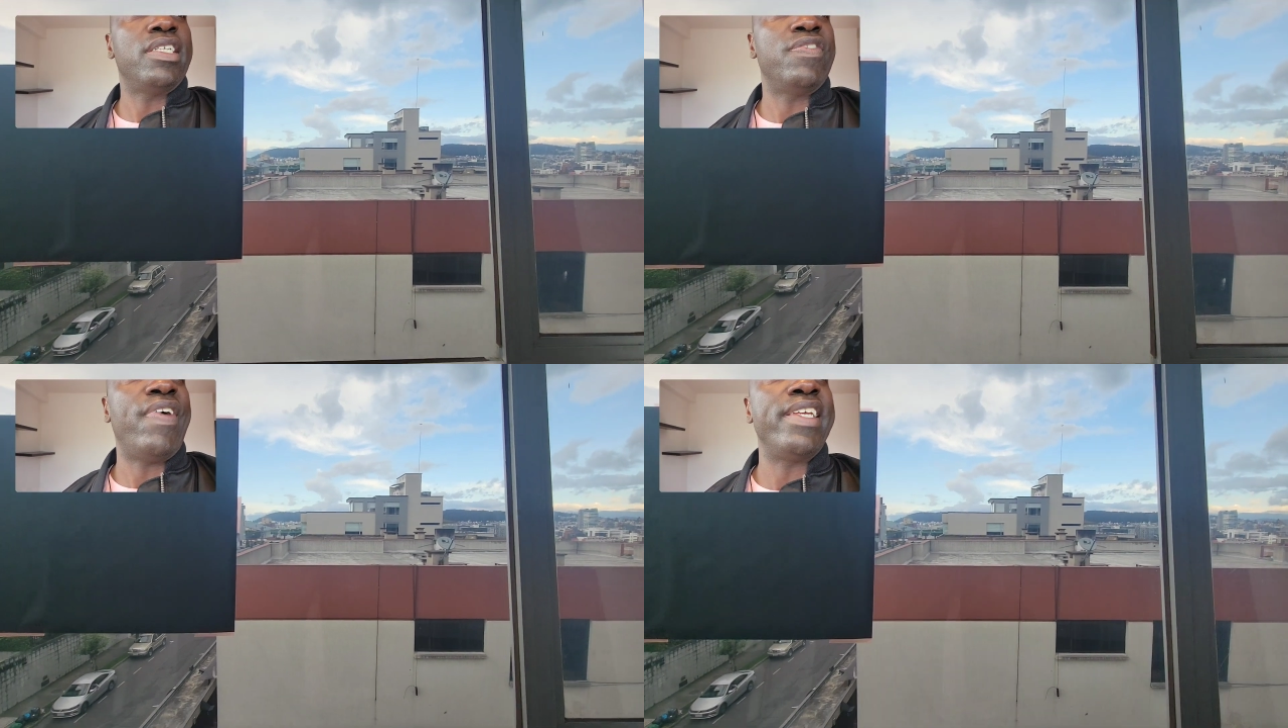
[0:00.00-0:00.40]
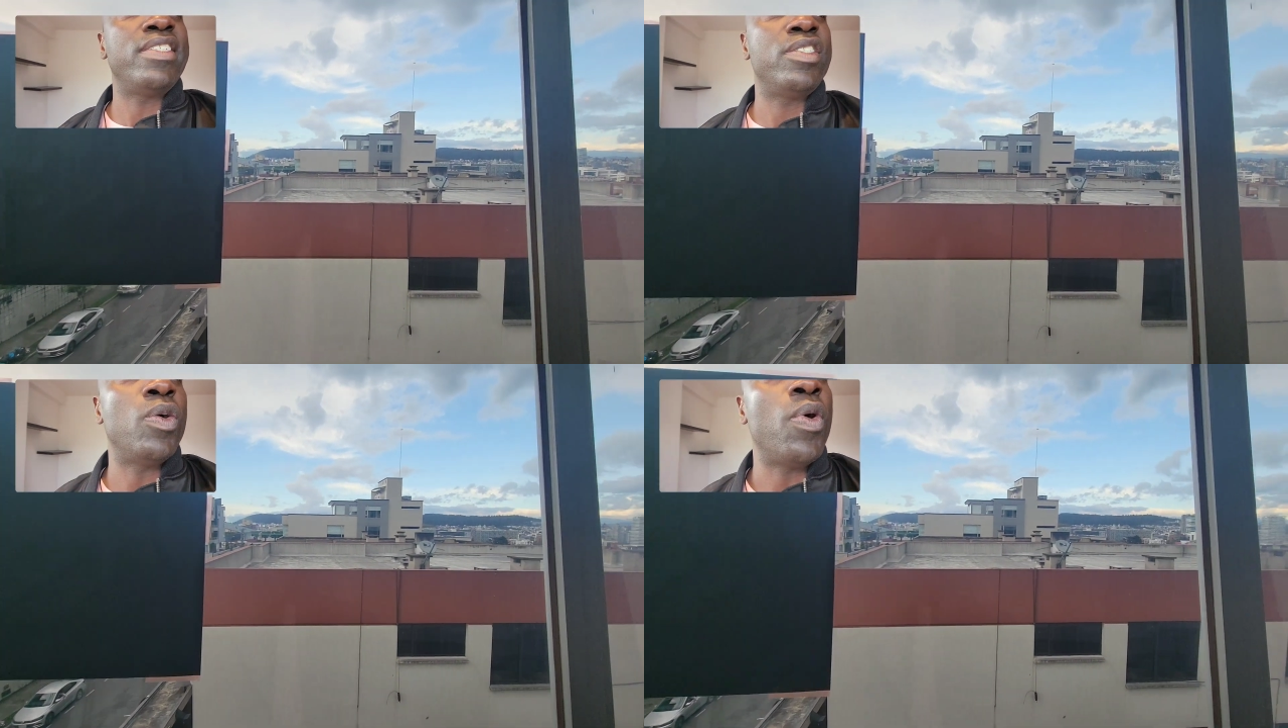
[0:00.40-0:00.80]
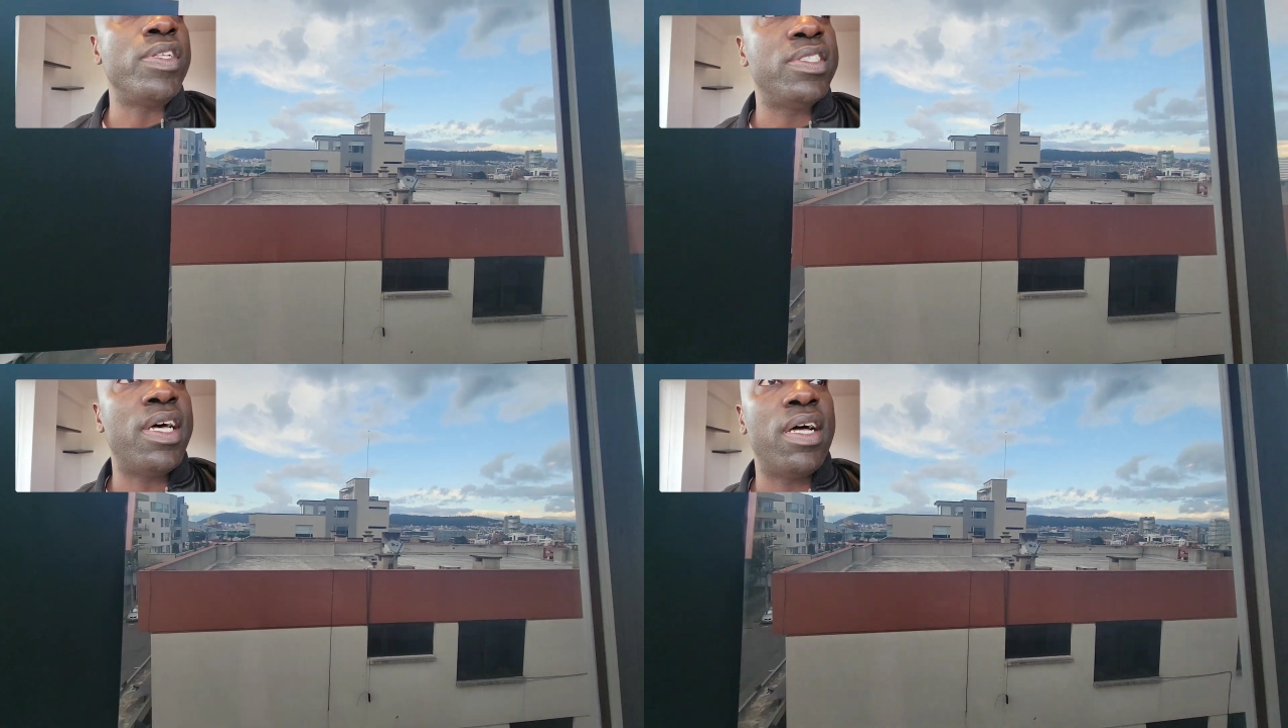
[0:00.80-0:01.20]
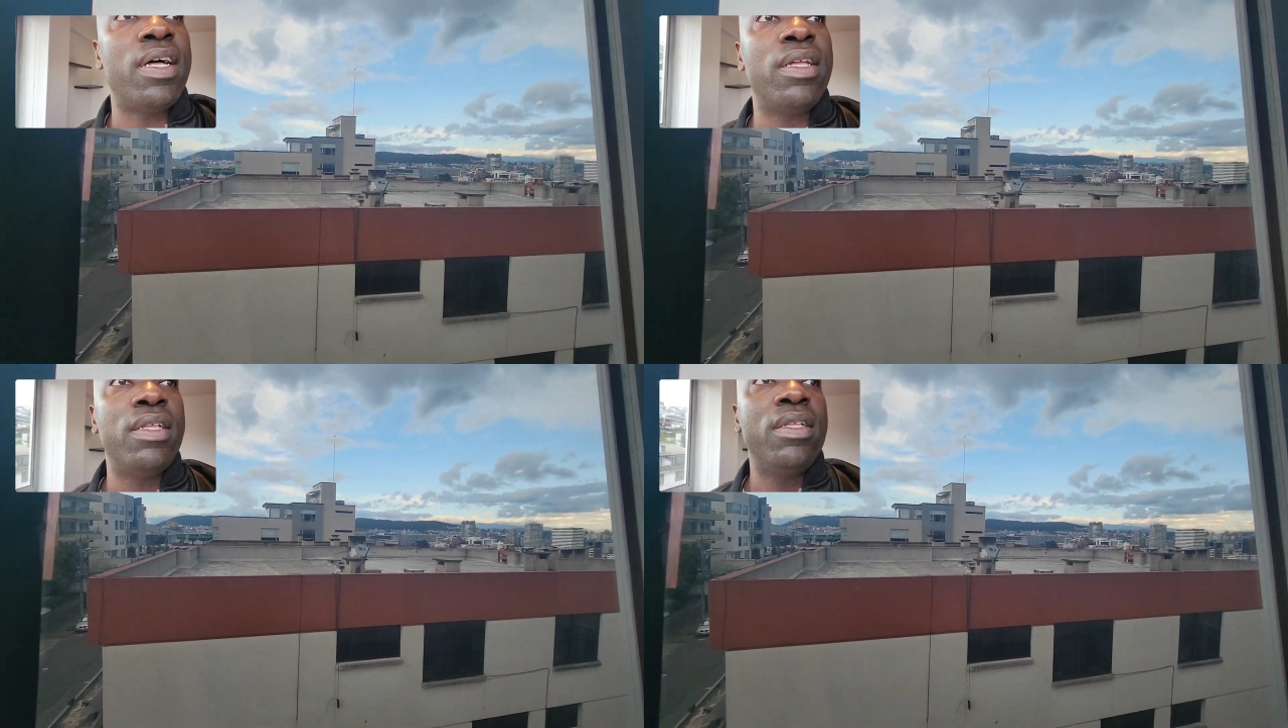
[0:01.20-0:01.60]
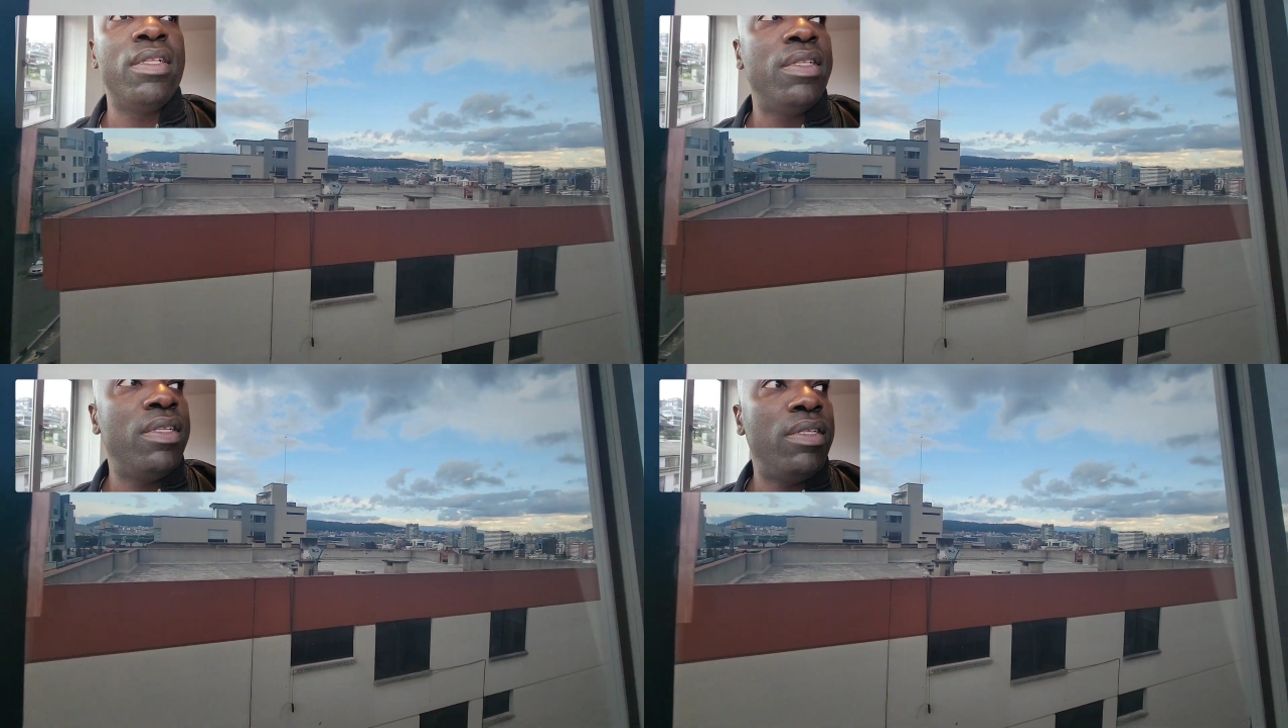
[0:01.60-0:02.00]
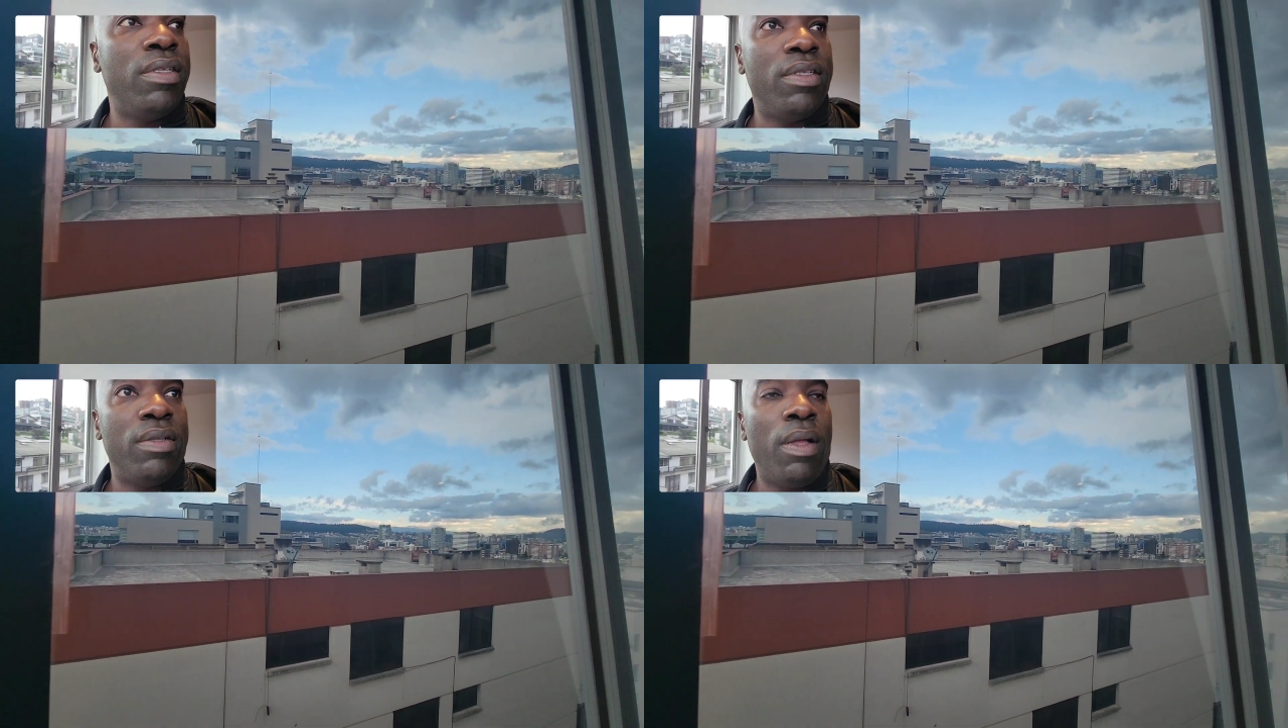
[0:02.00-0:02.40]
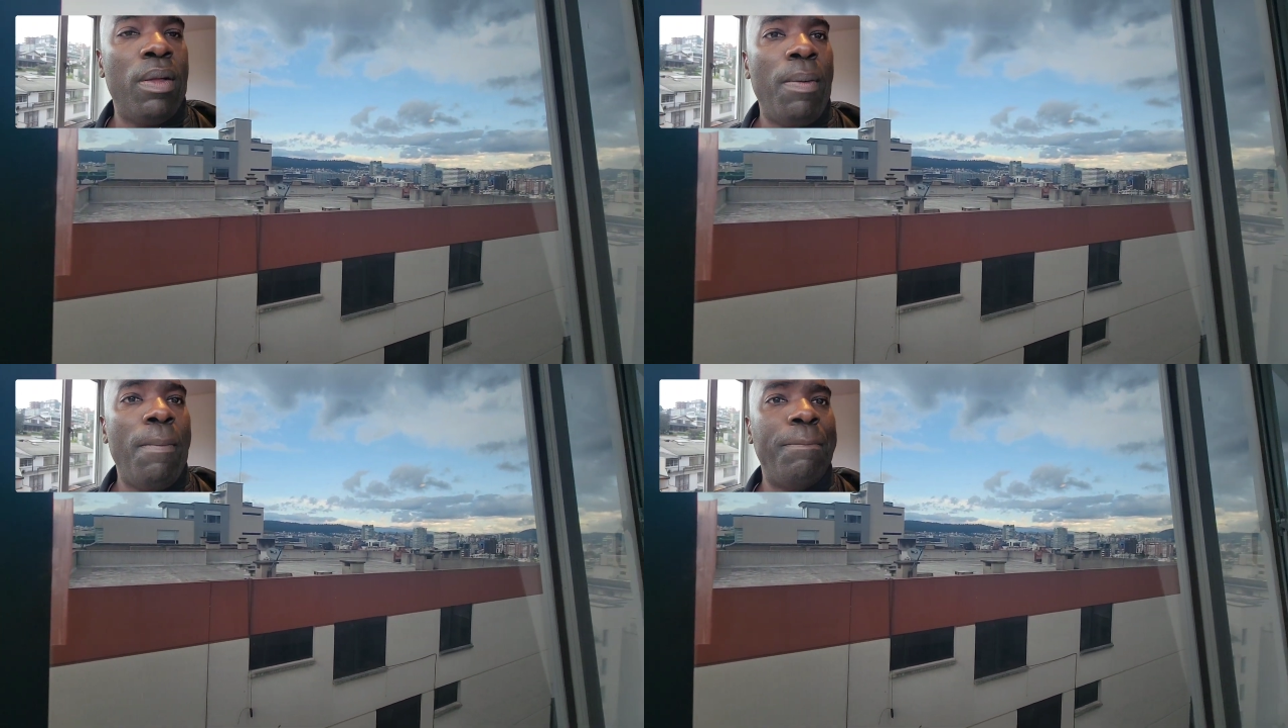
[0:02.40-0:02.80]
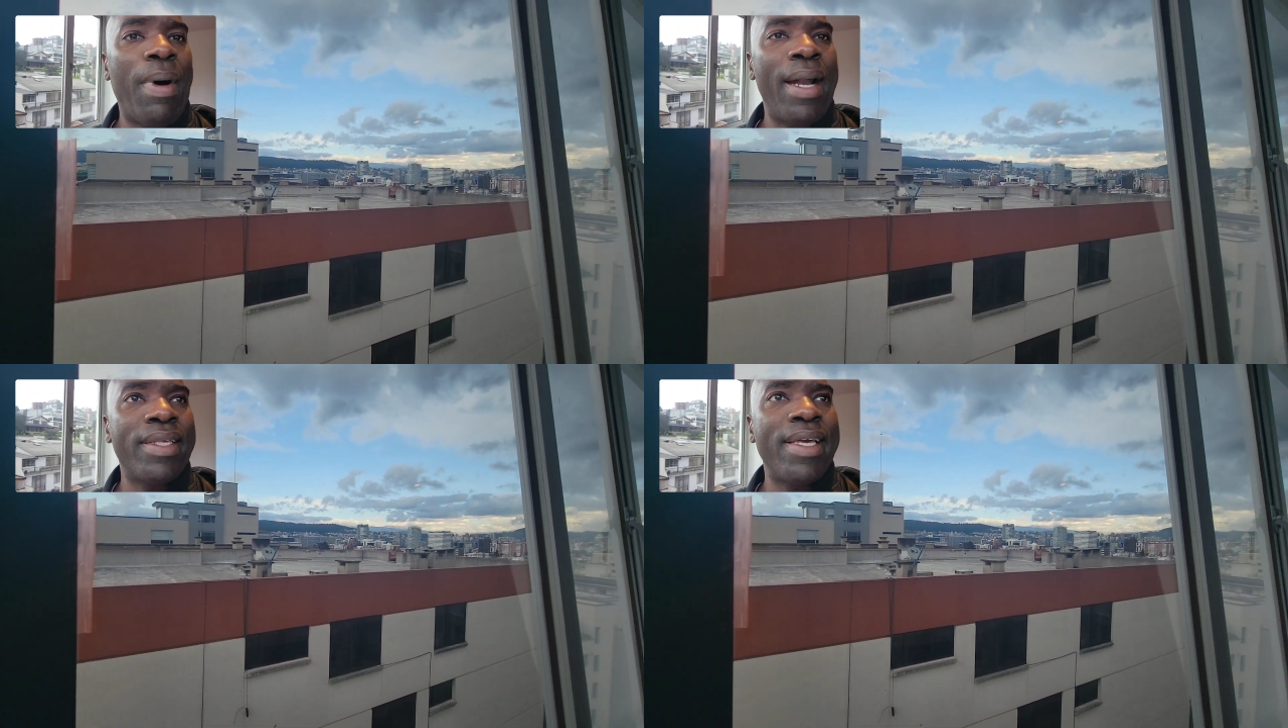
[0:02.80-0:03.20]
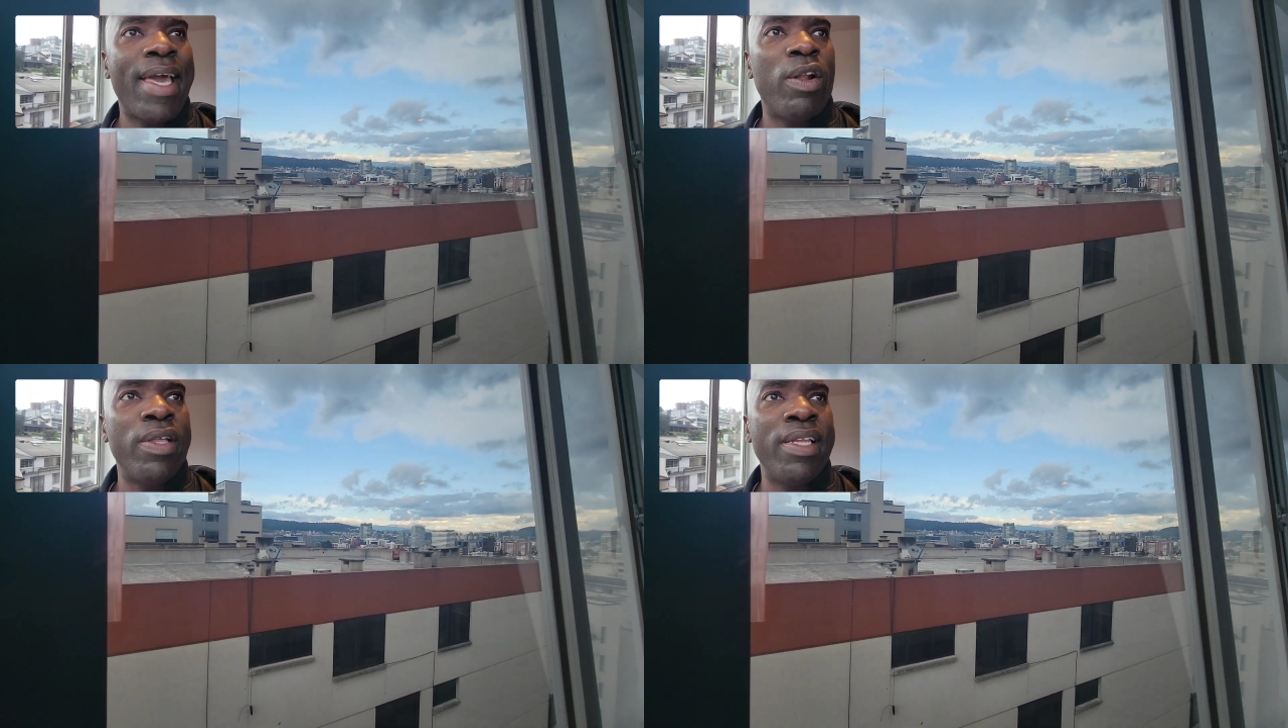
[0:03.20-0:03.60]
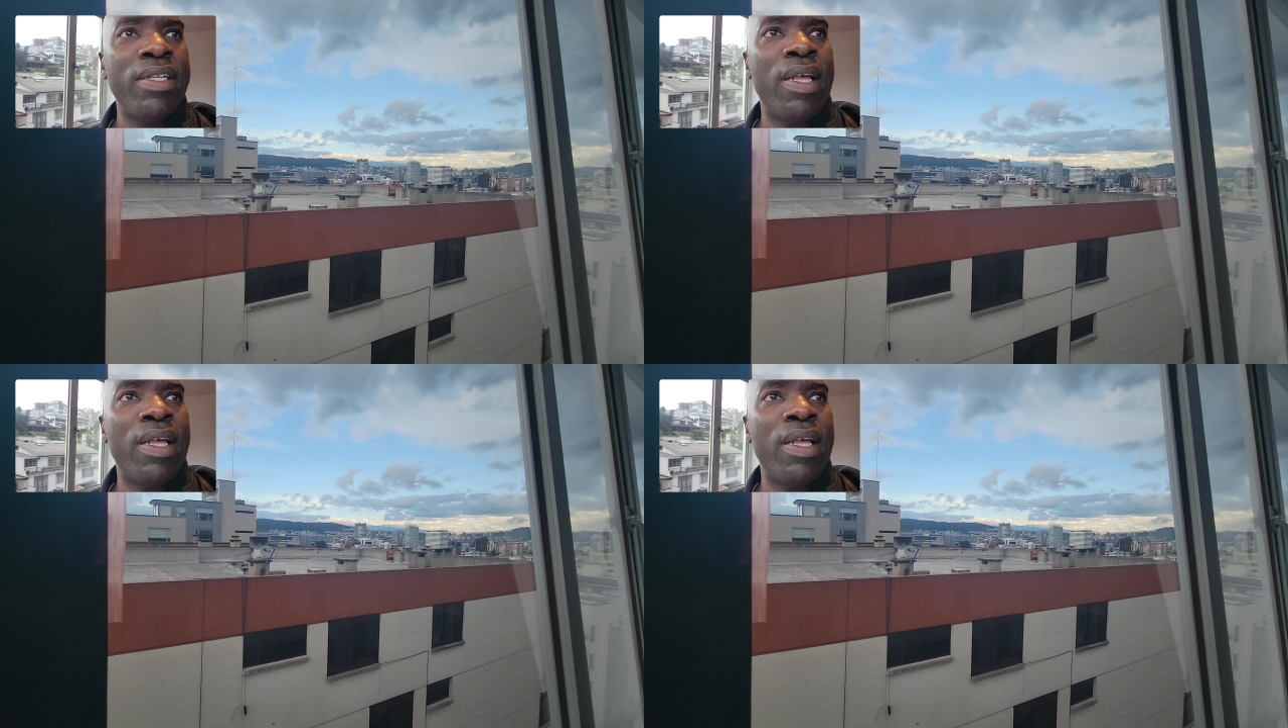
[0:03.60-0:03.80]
is facing towards Parque Carolina,